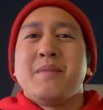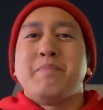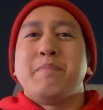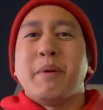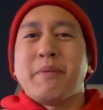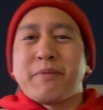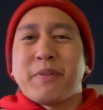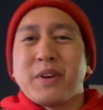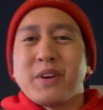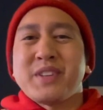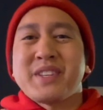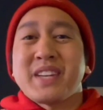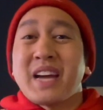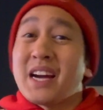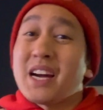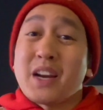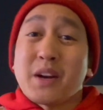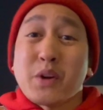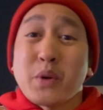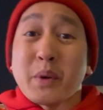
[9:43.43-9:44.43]
But first, I
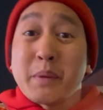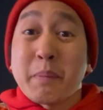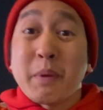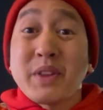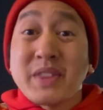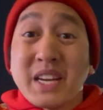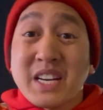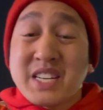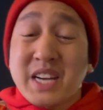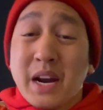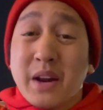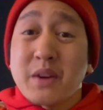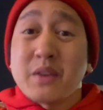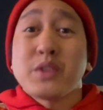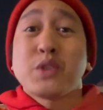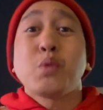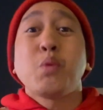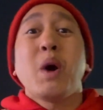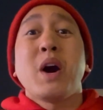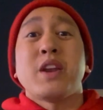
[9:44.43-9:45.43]
got a quick birthday shout out
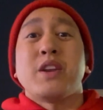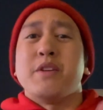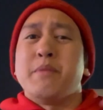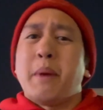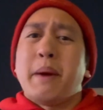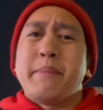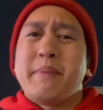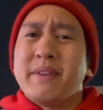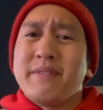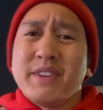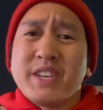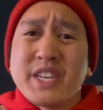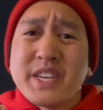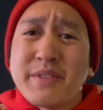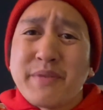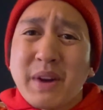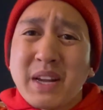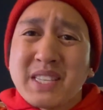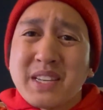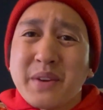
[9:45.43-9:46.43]
to one of my BVG
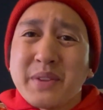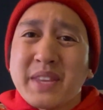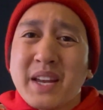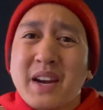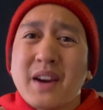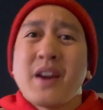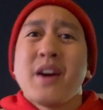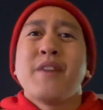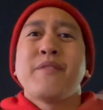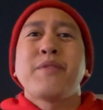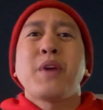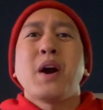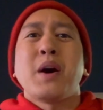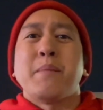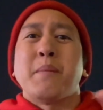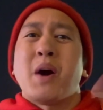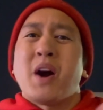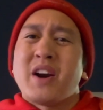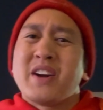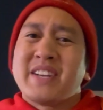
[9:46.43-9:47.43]
friends out there
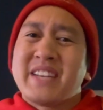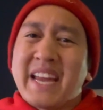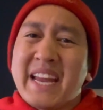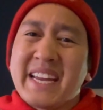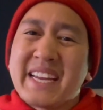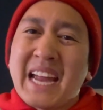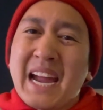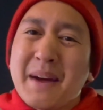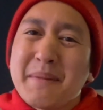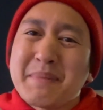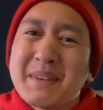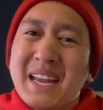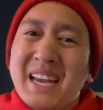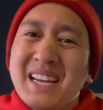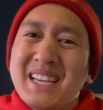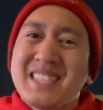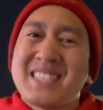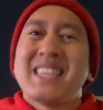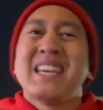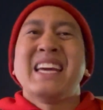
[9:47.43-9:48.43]
from our day camp
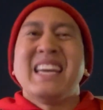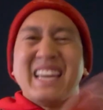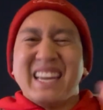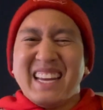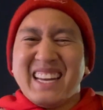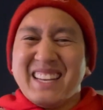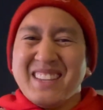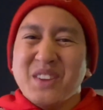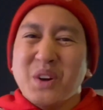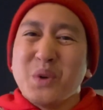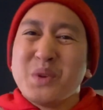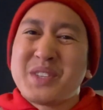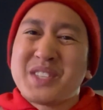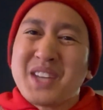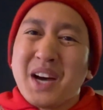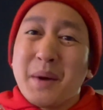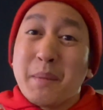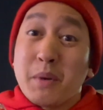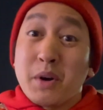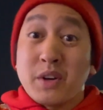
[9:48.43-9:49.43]
days in those
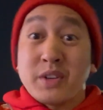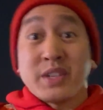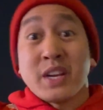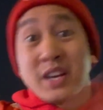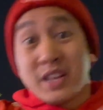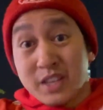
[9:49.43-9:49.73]
summers.